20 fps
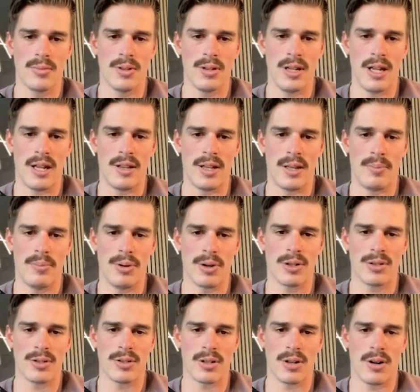Then they
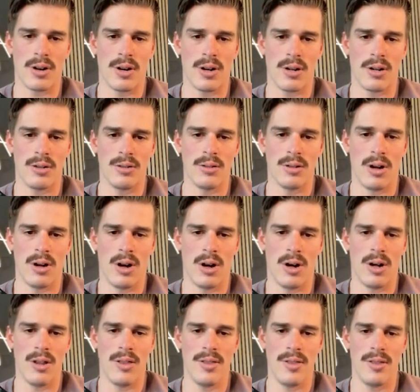booked a call
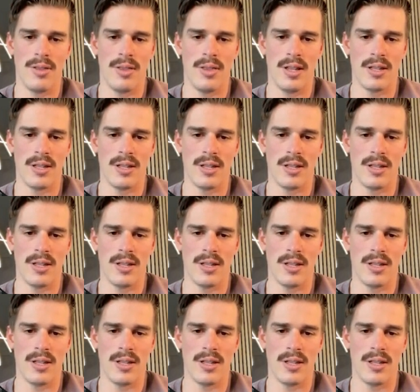on